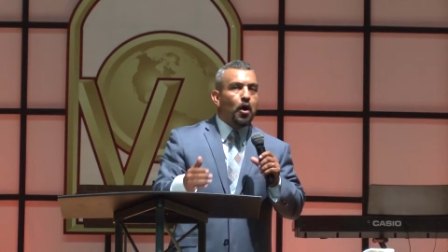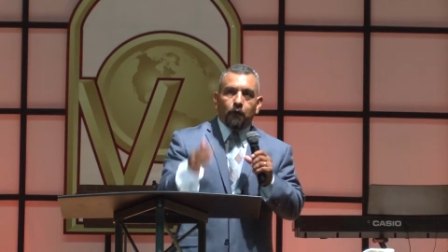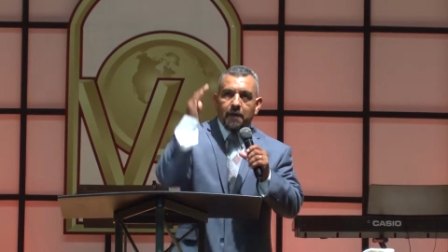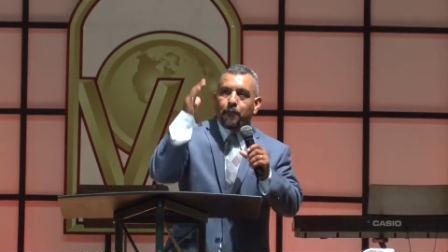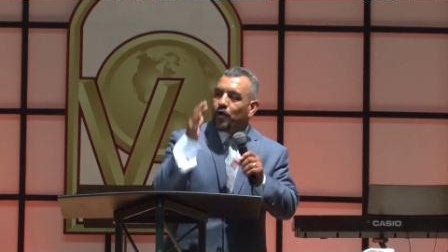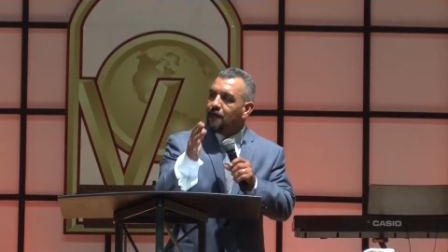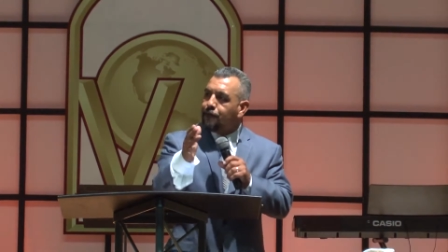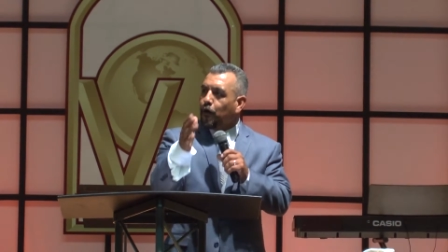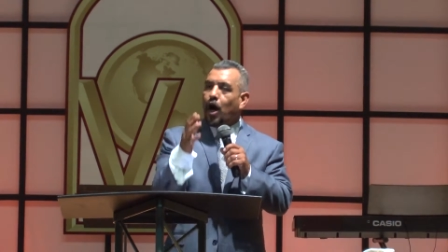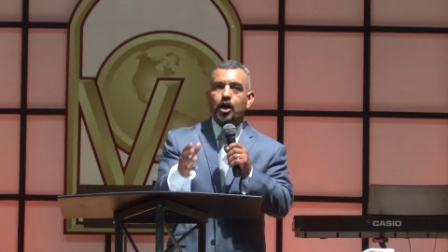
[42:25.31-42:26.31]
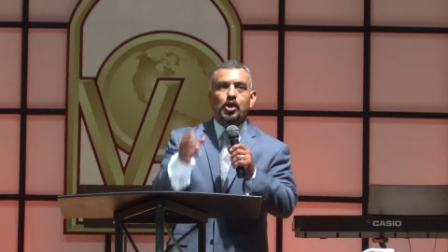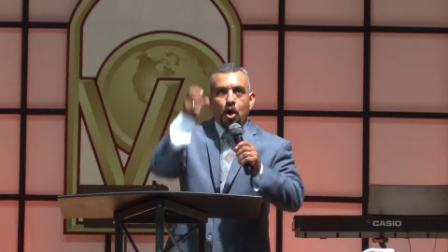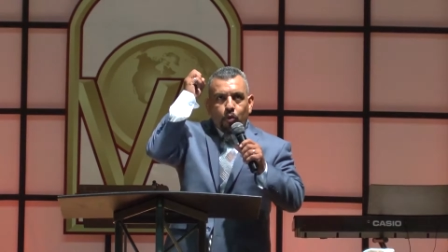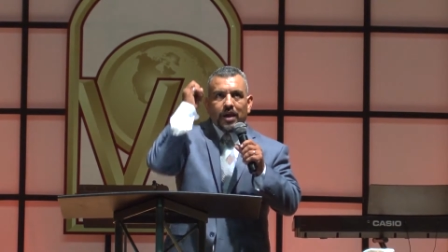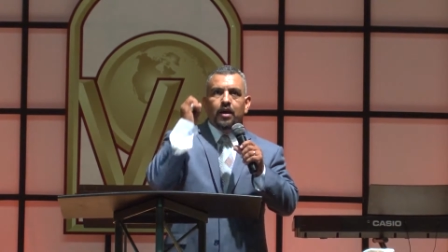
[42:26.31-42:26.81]
We put Him first.
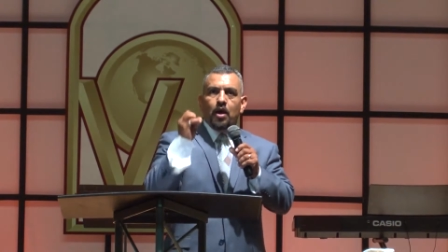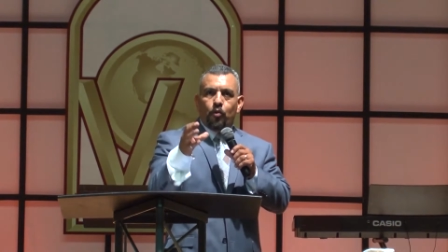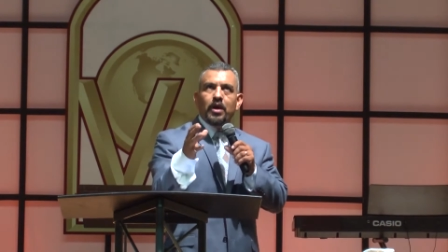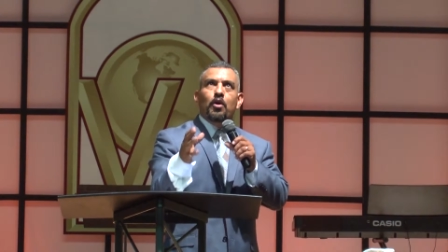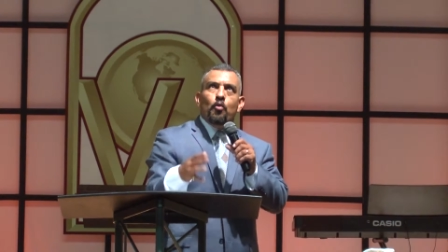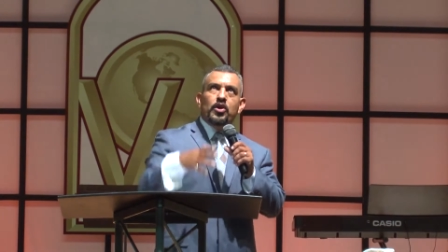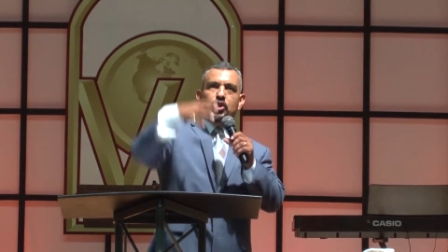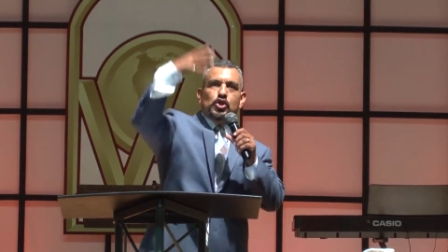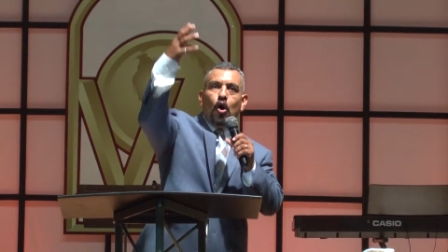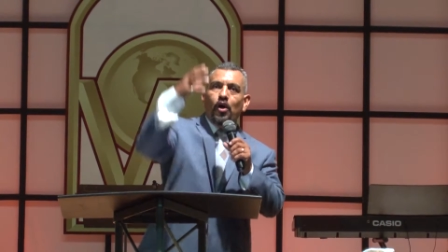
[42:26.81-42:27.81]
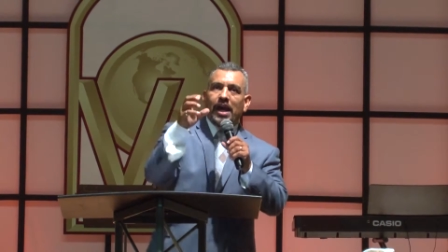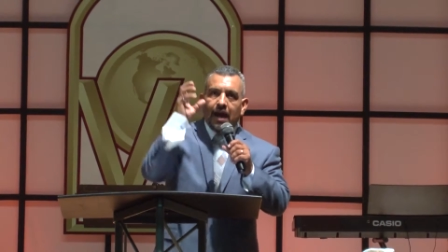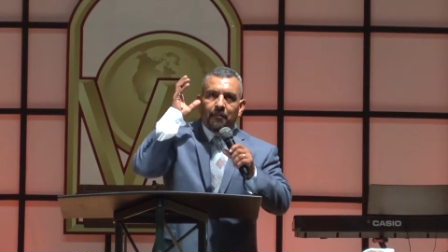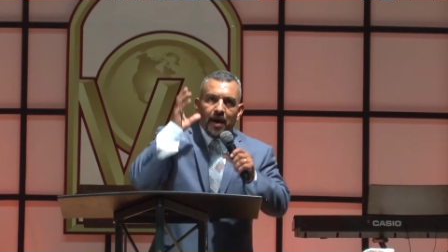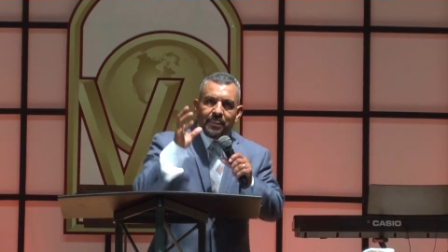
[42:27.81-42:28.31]
We, we, we show
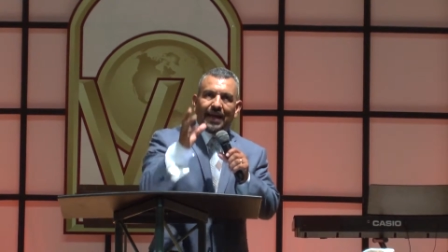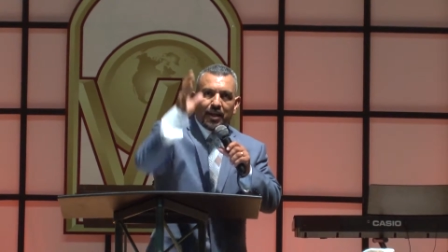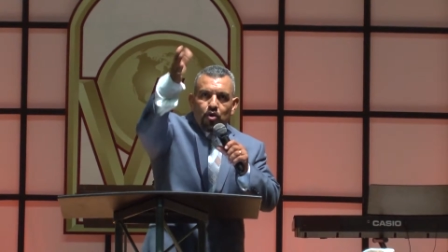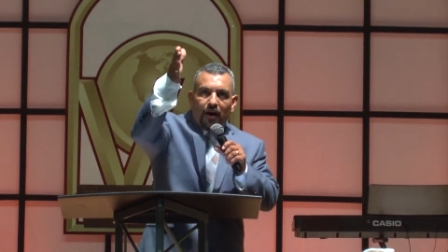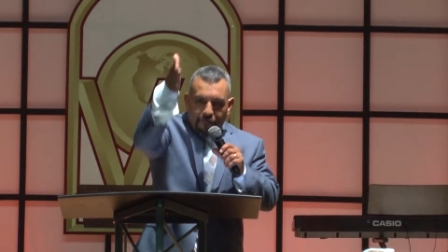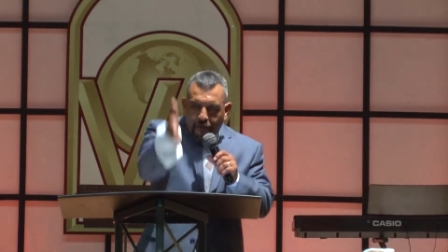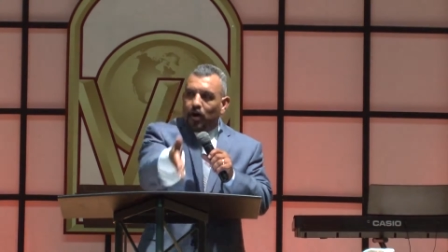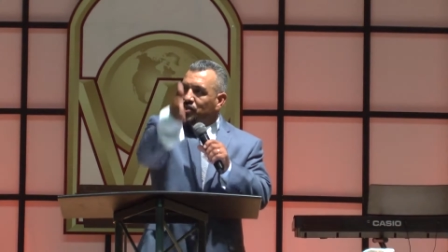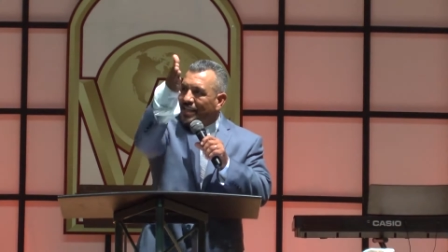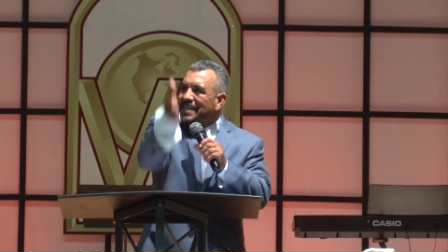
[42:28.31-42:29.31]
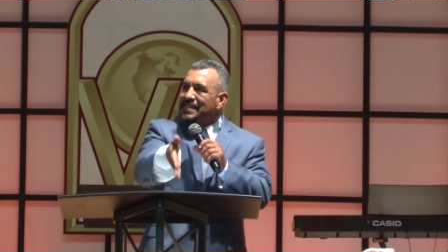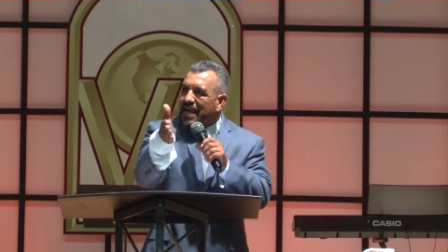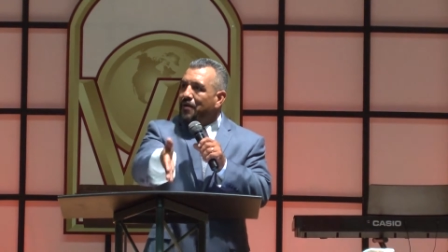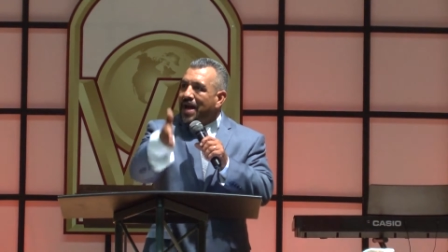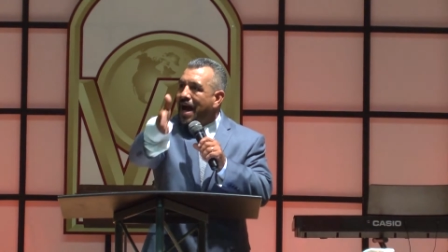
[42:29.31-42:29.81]
Him that you are first in this
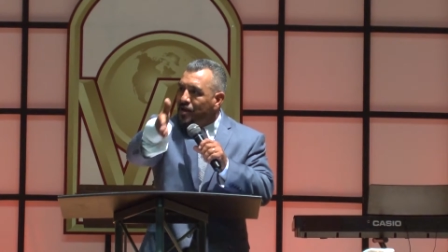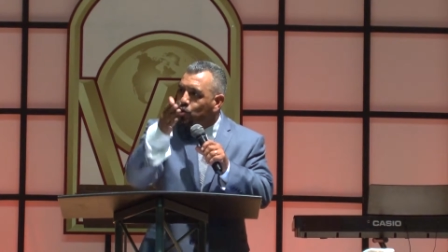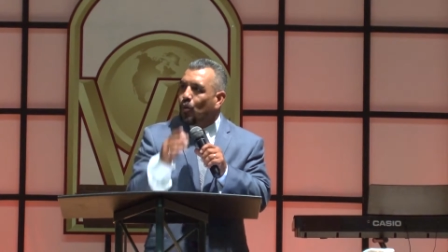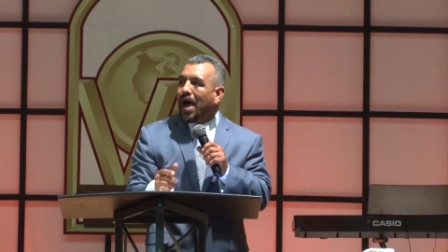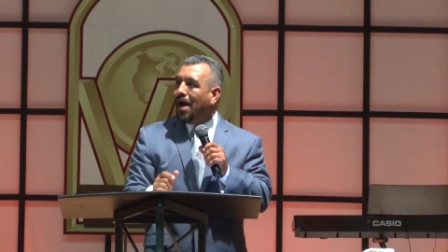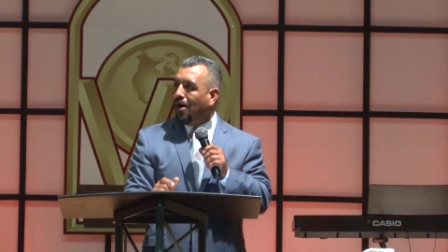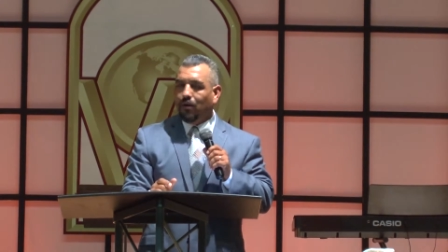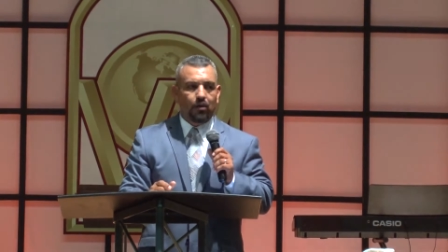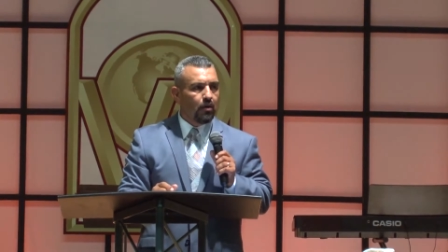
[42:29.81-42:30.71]
area as well.